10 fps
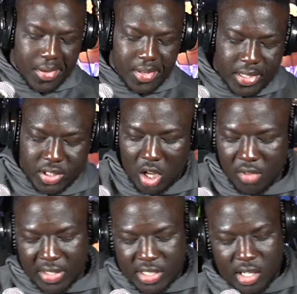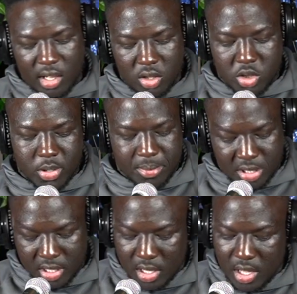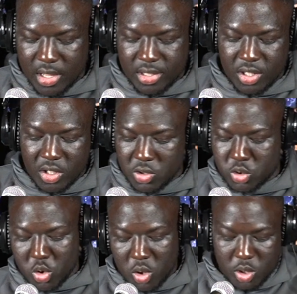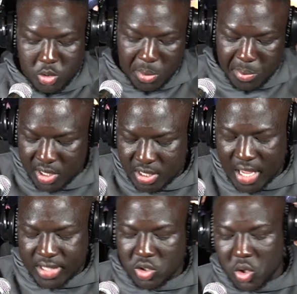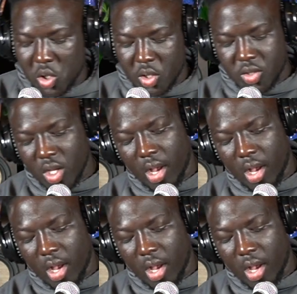Next off, I took a little trip to, scrolling through the PSAC scores.